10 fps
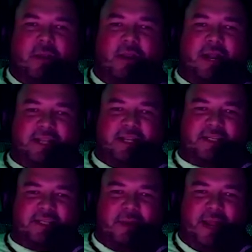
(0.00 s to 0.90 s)
Not this
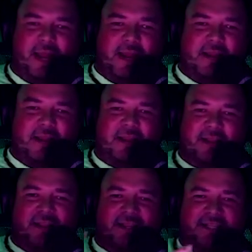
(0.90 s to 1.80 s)
is the plan,
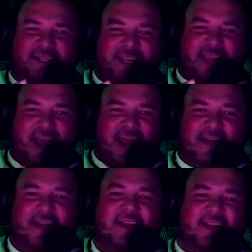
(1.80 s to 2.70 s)
this is the can,